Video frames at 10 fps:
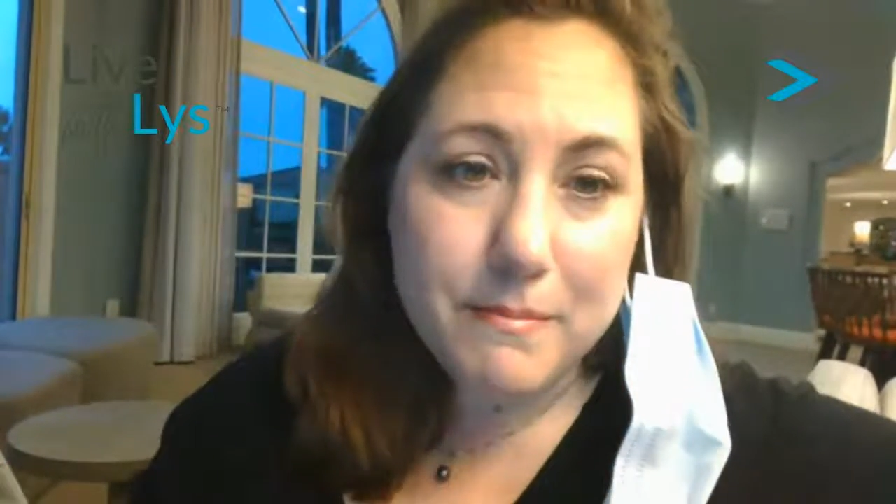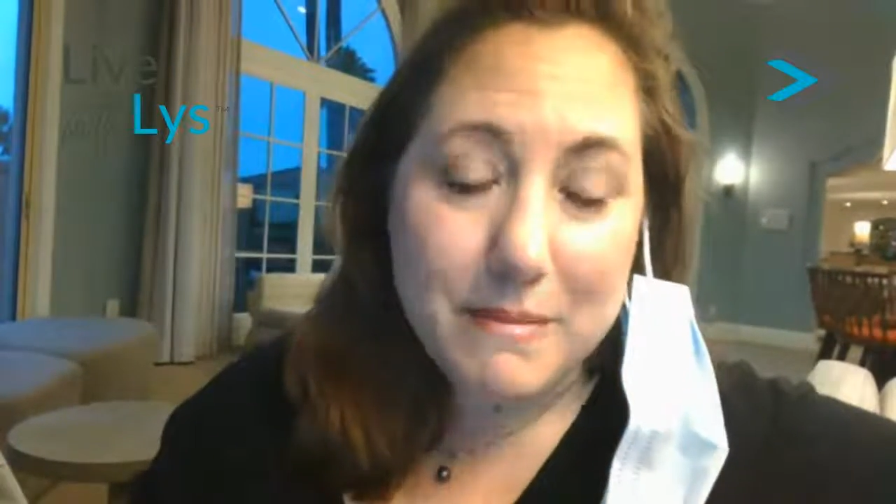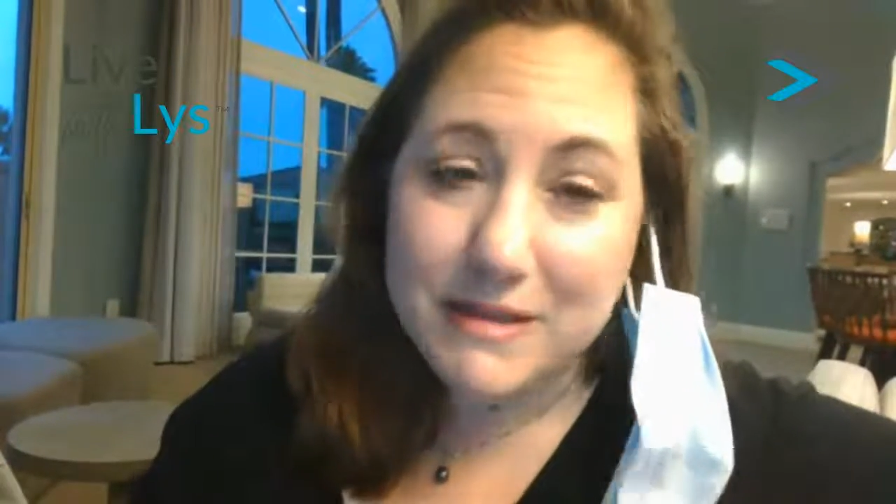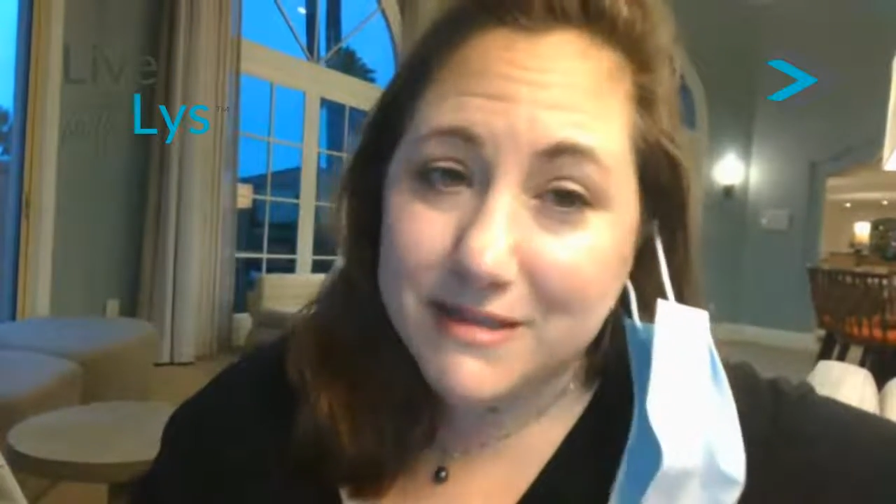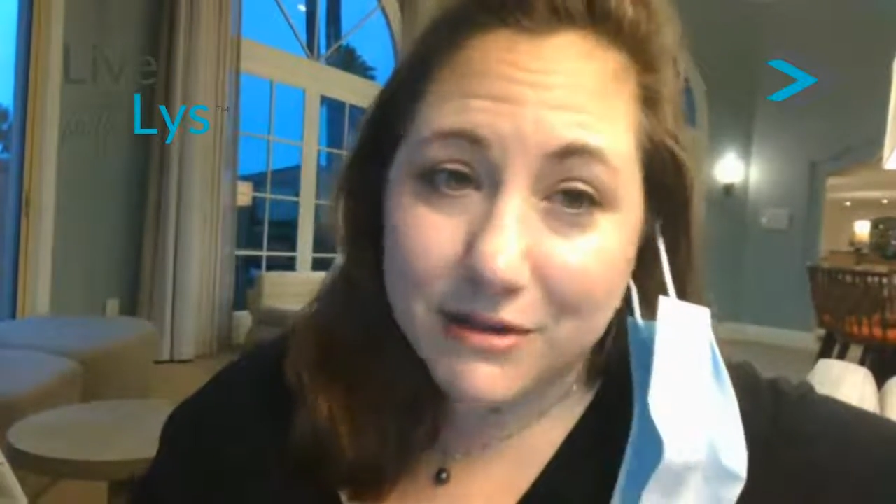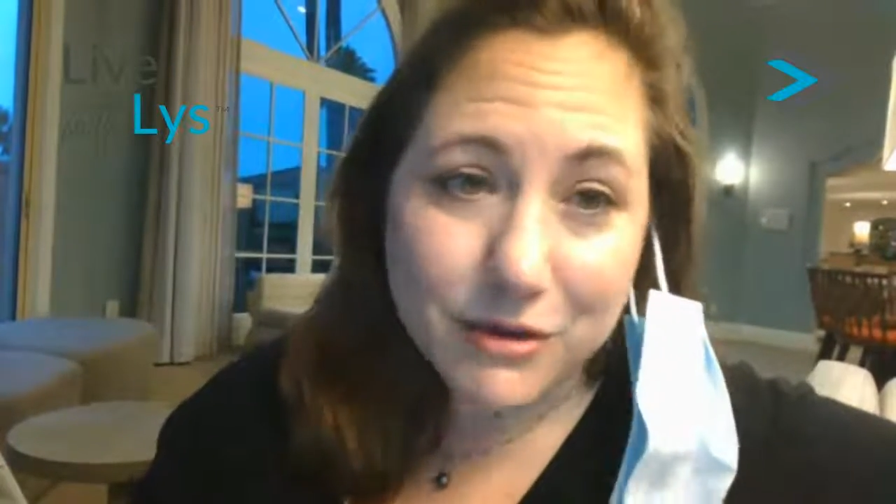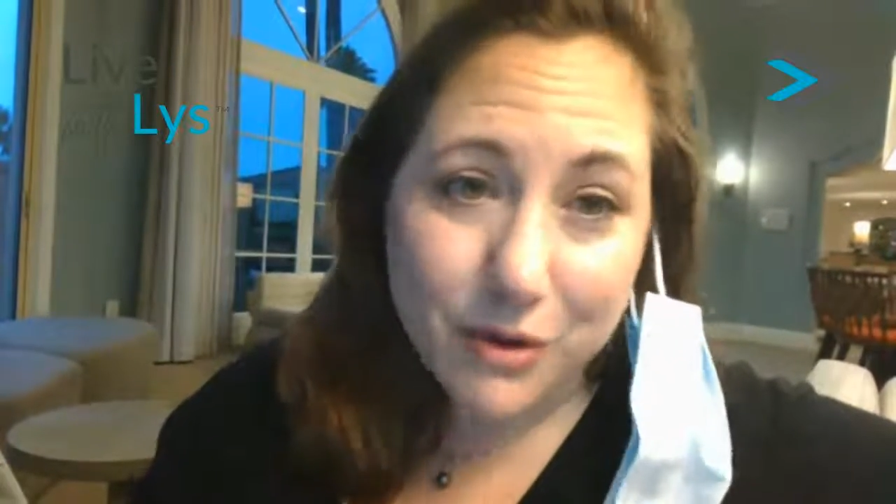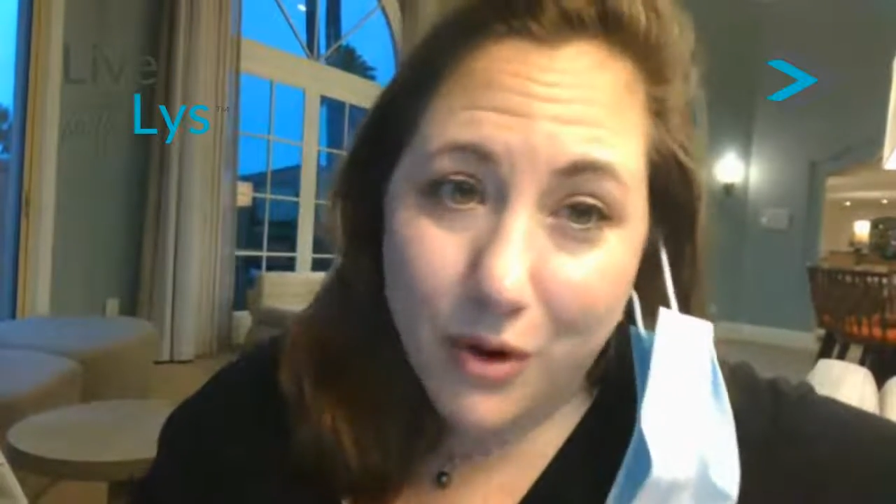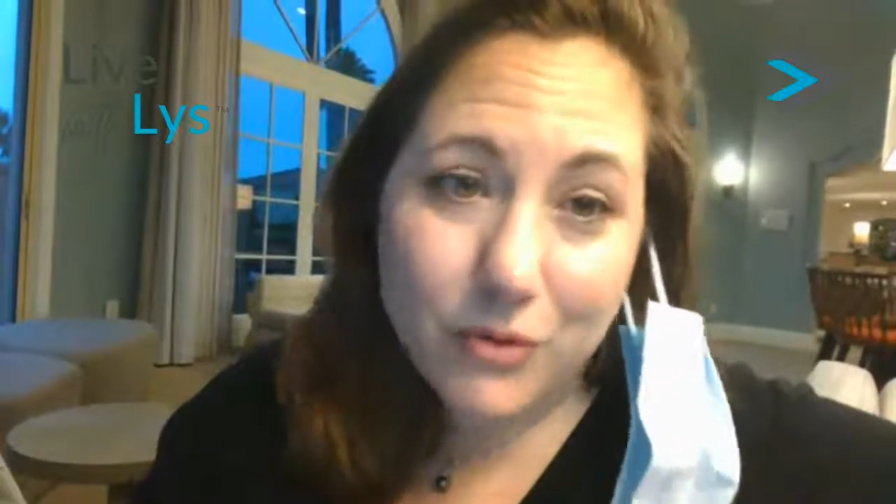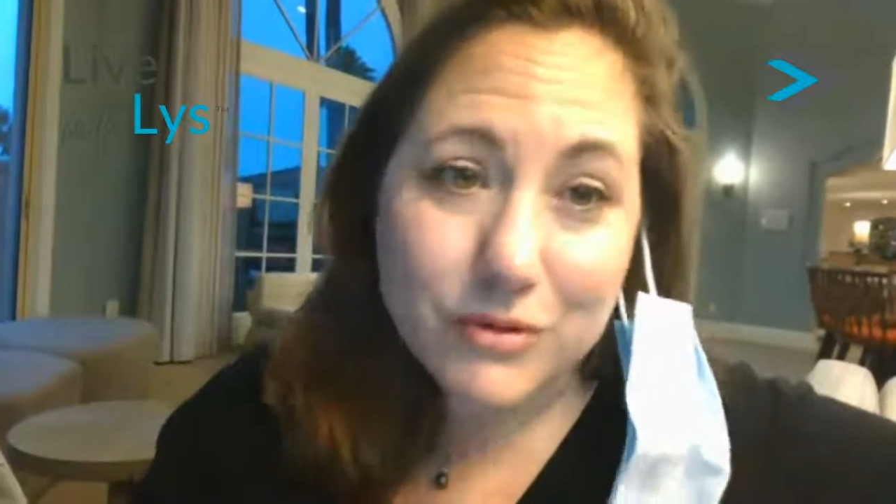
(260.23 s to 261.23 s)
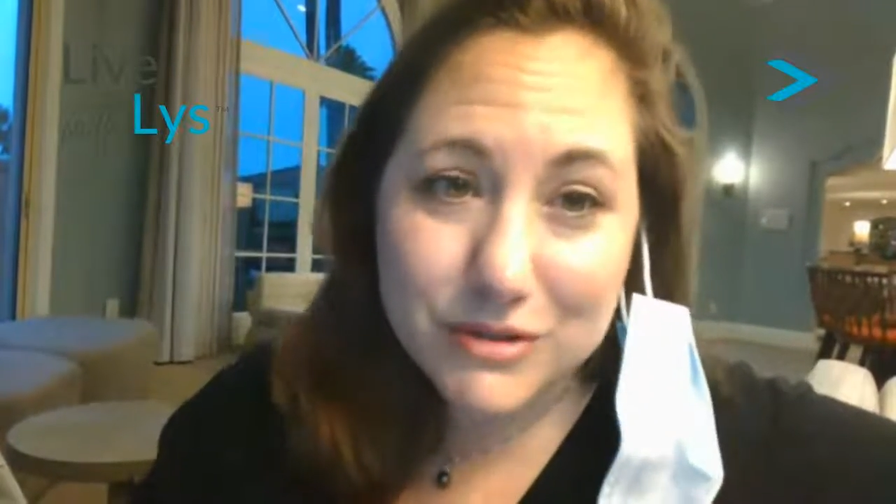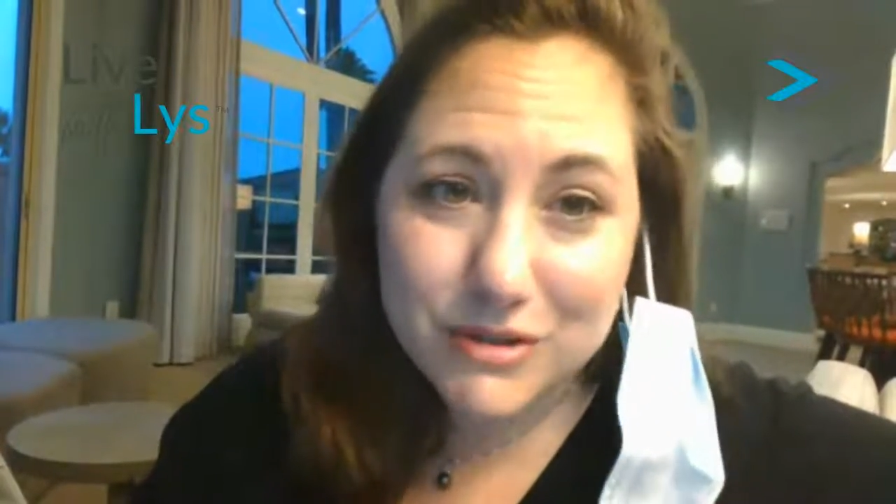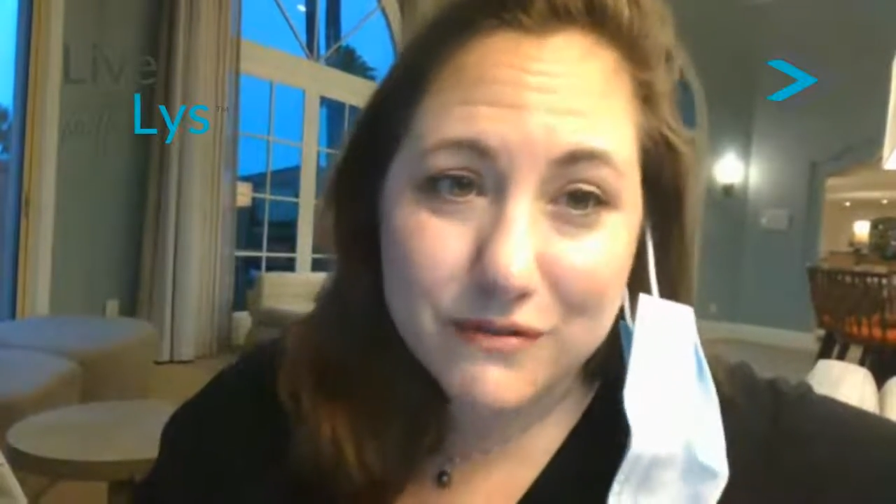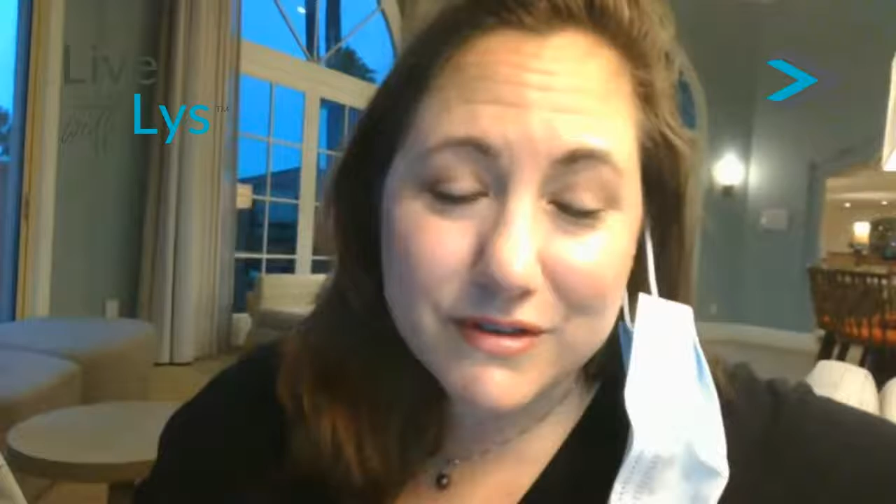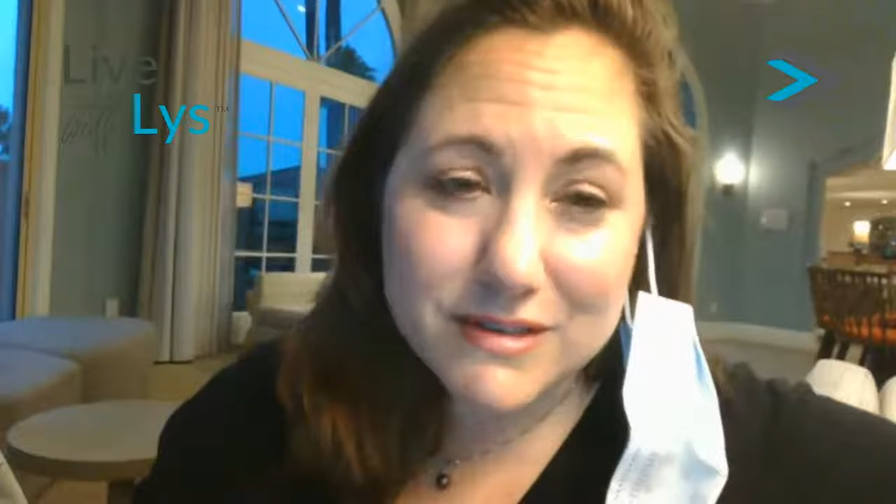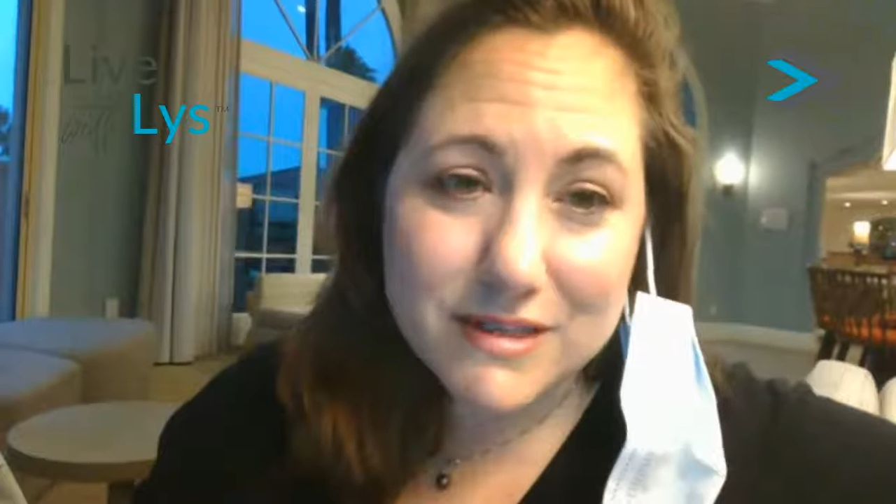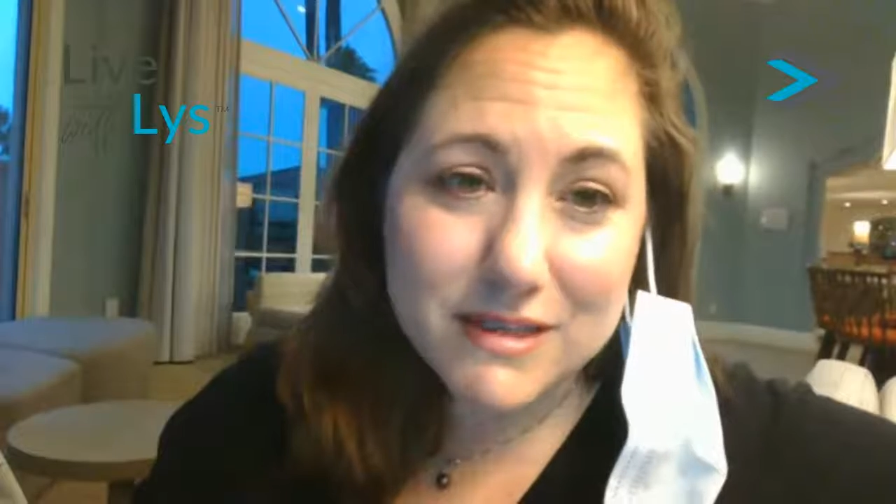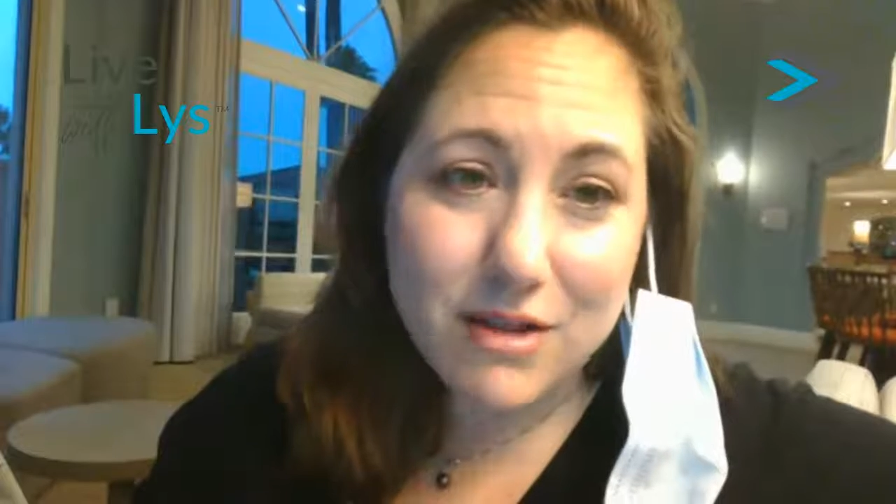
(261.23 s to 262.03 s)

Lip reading: maybe sell your own services